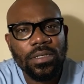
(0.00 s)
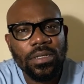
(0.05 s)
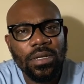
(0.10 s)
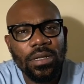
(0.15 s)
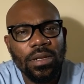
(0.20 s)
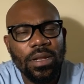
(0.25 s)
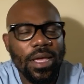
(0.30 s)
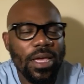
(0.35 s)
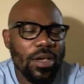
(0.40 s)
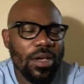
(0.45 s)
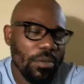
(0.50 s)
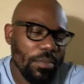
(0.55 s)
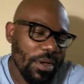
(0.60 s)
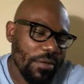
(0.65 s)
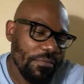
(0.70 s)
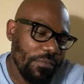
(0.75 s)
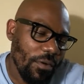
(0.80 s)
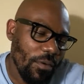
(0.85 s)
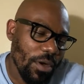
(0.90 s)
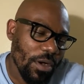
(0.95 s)
man,
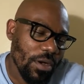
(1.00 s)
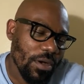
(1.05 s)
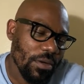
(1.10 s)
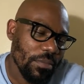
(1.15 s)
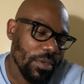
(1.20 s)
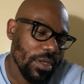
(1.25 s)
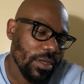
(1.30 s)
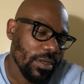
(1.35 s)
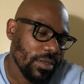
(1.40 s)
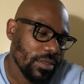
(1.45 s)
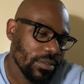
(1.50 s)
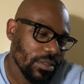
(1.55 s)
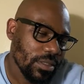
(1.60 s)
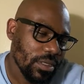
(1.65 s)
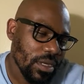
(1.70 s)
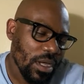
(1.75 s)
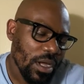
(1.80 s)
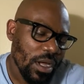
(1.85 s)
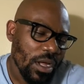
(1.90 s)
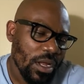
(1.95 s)
for what coming?
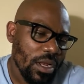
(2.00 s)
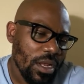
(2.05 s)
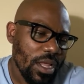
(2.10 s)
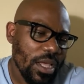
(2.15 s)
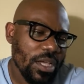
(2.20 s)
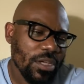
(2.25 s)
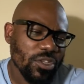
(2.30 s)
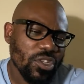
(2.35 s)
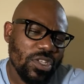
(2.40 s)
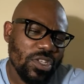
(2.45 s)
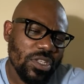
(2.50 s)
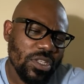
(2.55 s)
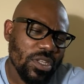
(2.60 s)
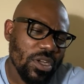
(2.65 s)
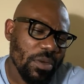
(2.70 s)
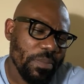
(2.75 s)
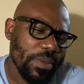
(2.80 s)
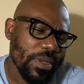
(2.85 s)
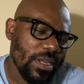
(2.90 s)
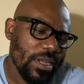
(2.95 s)
Laker,
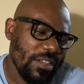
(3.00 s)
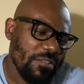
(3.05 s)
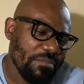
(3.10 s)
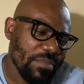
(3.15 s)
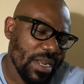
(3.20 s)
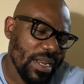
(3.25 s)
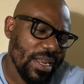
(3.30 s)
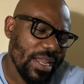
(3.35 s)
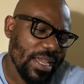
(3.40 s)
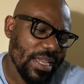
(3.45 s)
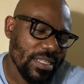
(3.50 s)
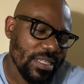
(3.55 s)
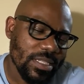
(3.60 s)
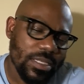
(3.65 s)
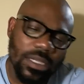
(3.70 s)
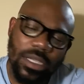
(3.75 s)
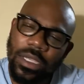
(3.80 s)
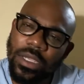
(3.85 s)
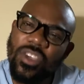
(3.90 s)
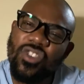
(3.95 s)
stop it, leave my legs.